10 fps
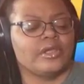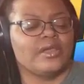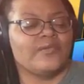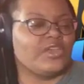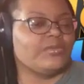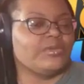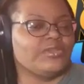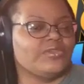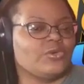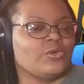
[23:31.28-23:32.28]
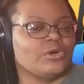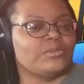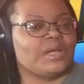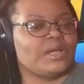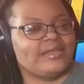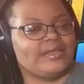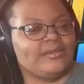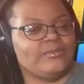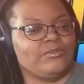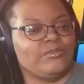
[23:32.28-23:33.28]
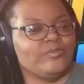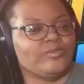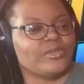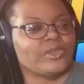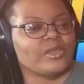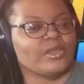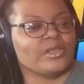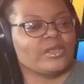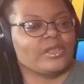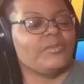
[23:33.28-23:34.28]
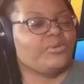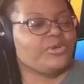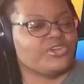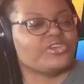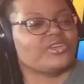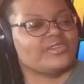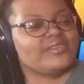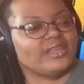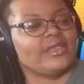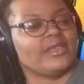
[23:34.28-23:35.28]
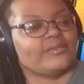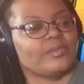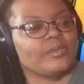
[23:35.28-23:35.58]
If he was on my team, he pushed his team.